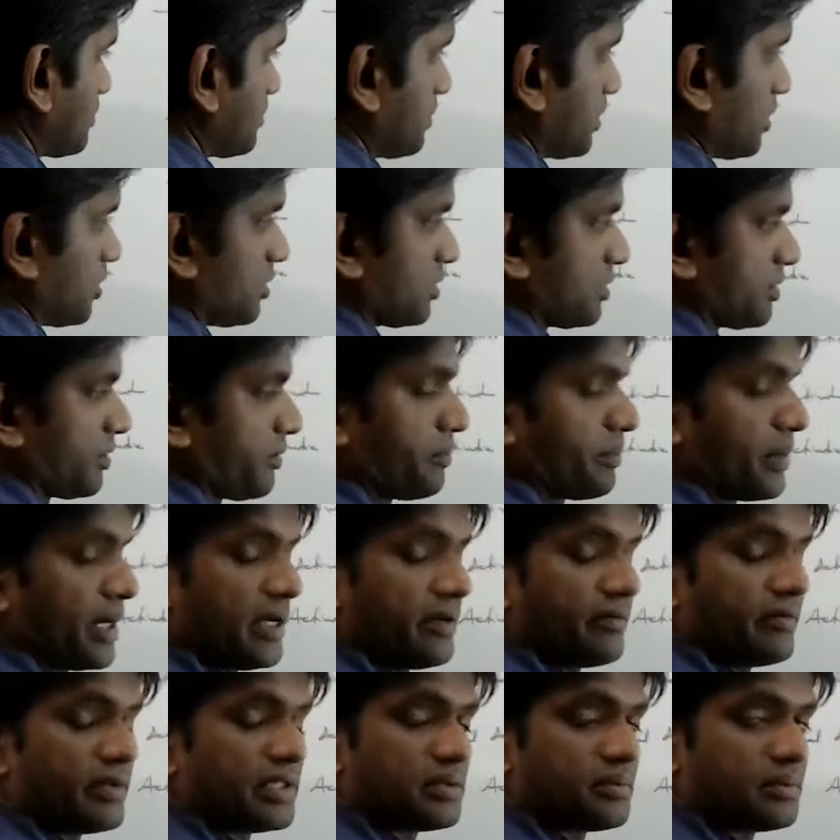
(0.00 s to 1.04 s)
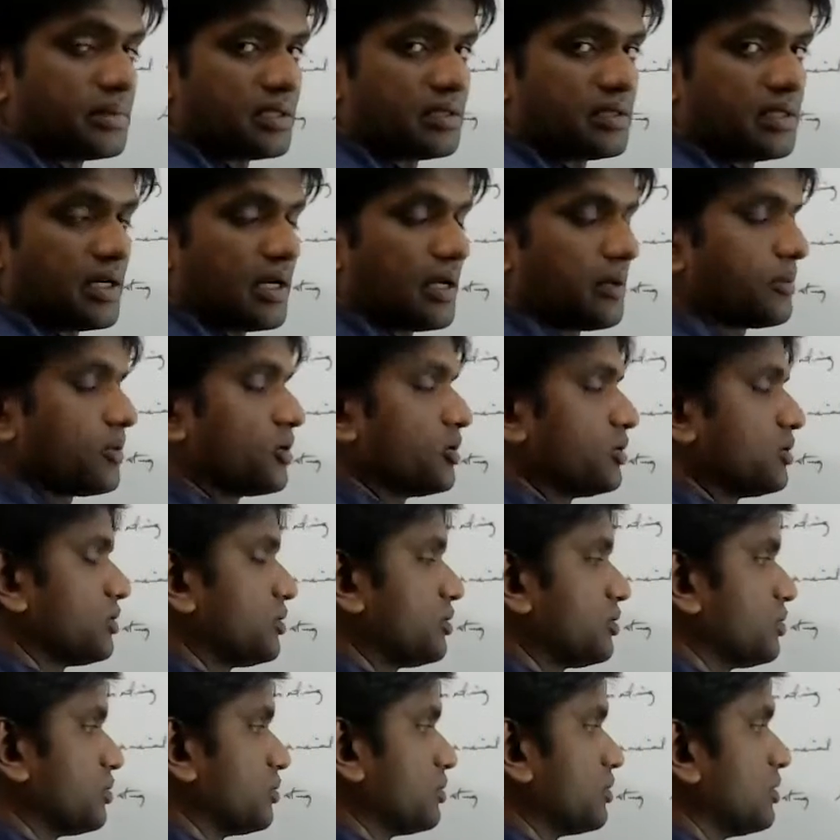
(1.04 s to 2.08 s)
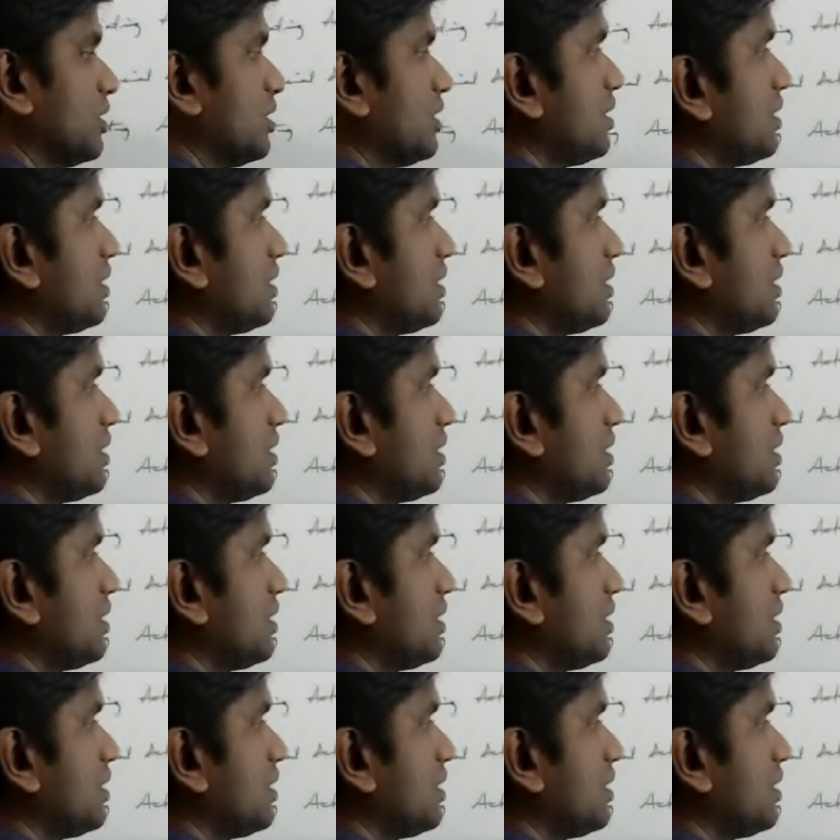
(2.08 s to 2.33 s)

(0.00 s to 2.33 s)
because of my investments that I'm going to do.